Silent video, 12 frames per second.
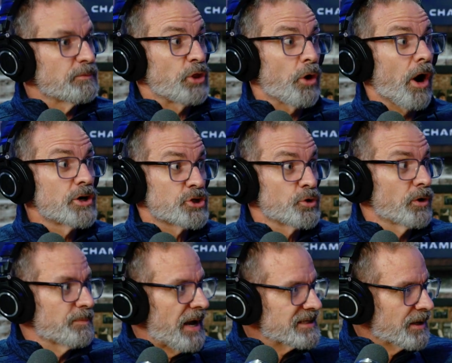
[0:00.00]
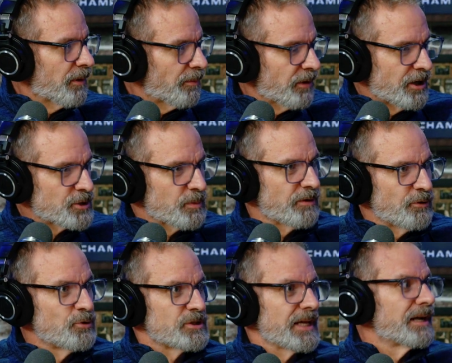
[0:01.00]
There are short basketball players, but if
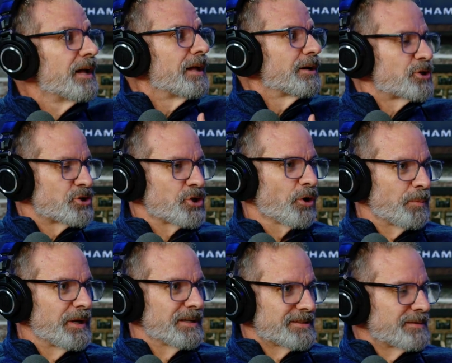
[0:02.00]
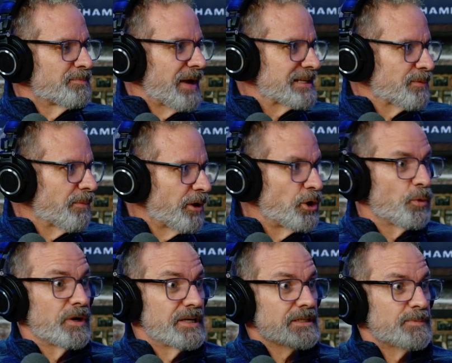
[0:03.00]
you said, show me a basketball player,
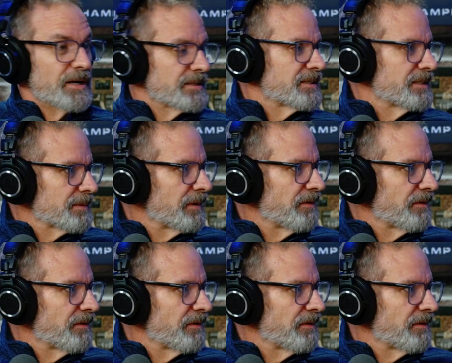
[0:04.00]
you wouldn't expect to see somebody